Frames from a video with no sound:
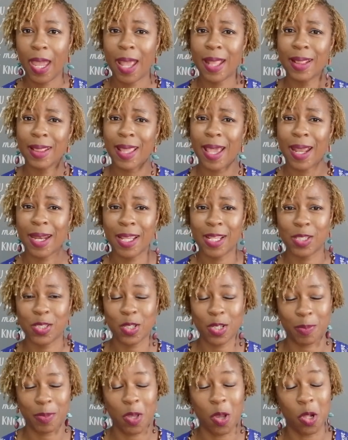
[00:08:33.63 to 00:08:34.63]
And then it
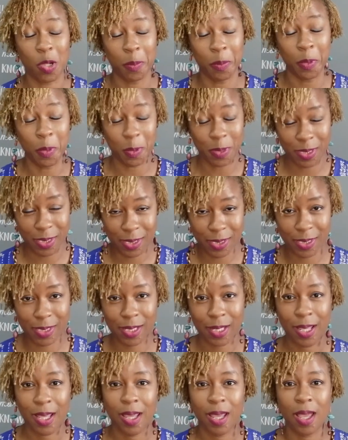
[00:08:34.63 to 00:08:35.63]
took me
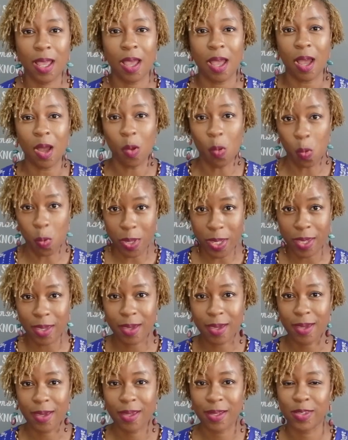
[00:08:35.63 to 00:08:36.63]
almost a
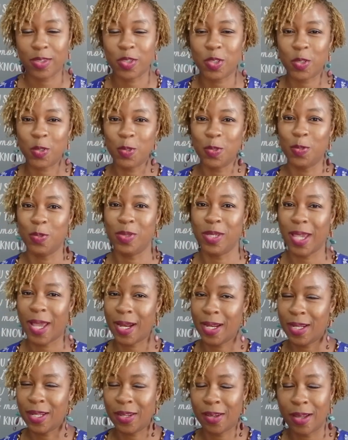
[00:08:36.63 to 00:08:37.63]
week to
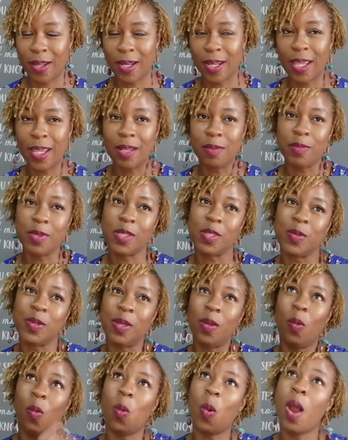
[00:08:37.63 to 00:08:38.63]
get it done in
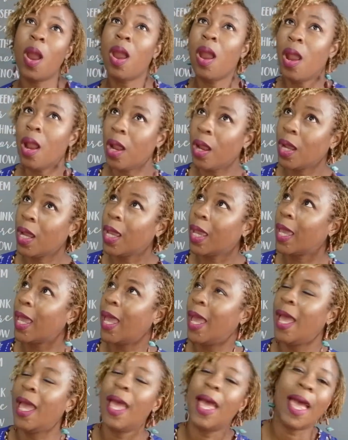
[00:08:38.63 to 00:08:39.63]
between work
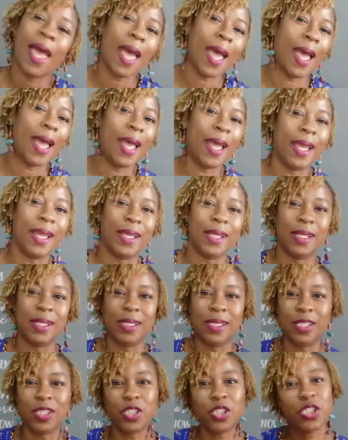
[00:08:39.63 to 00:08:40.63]

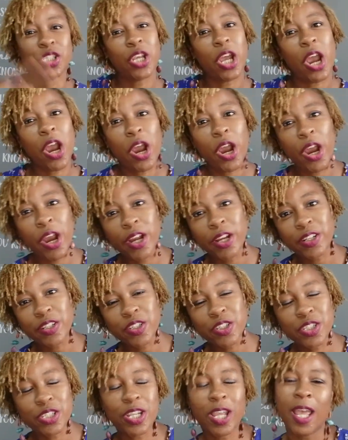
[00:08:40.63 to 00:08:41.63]
and
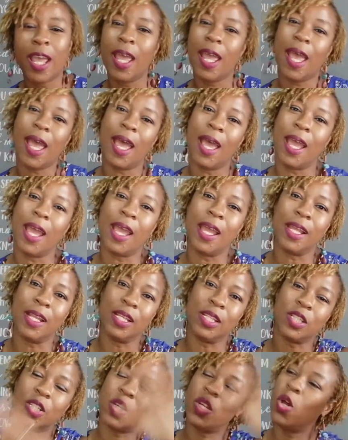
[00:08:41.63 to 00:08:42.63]
church
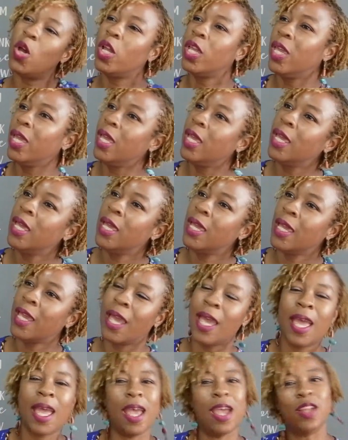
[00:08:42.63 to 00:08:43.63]
and
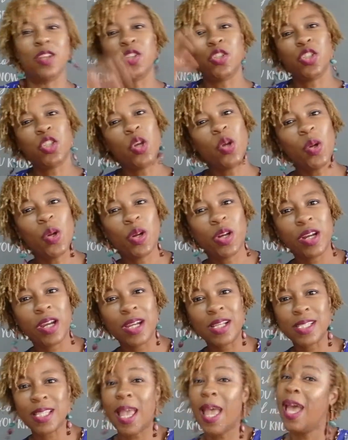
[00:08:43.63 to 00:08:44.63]
cooking and
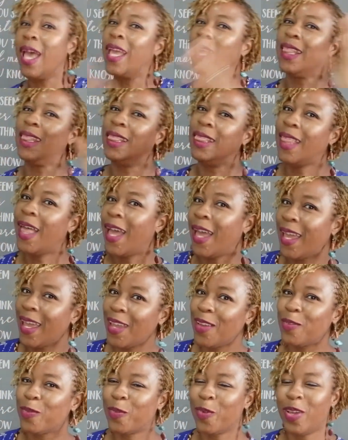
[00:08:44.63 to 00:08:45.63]
chores and
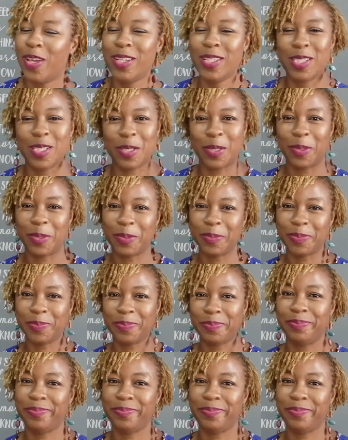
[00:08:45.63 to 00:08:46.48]
life. So